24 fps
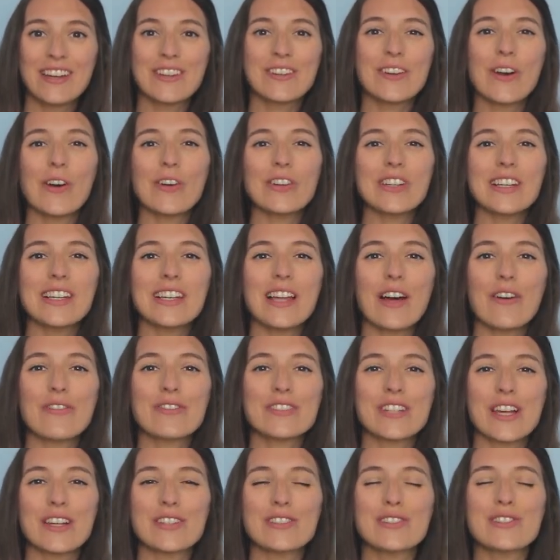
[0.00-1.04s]
God
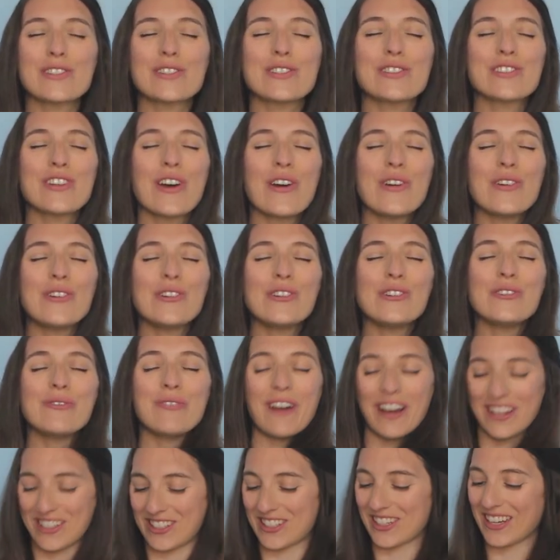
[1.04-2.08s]
loves us so
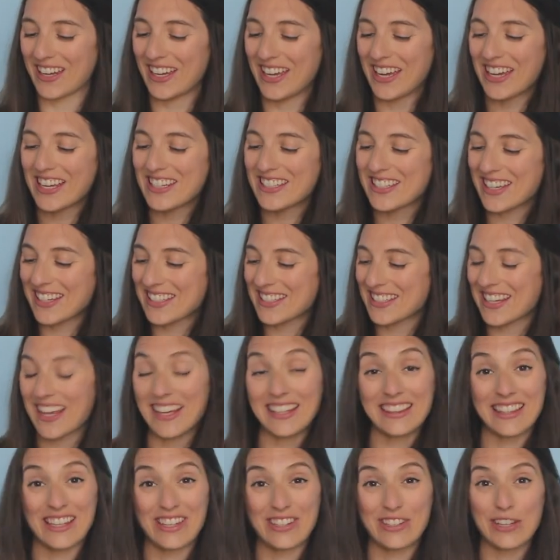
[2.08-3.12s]
much, just
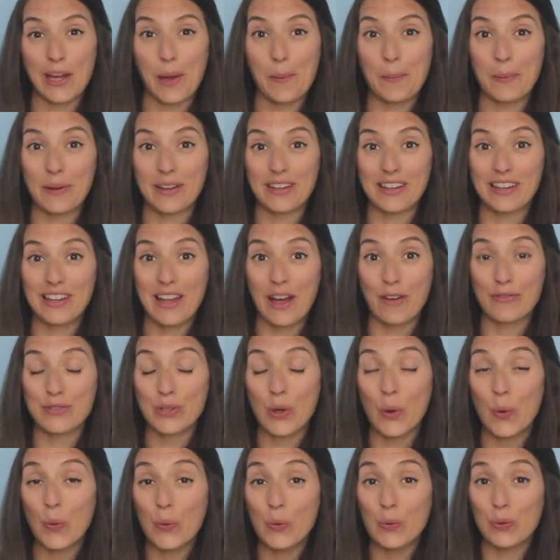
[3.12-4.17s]
like the shepherd loved
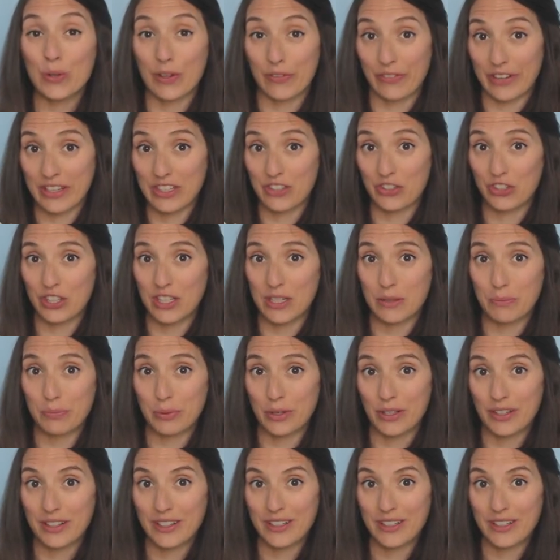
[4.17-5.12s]
all of his sheep.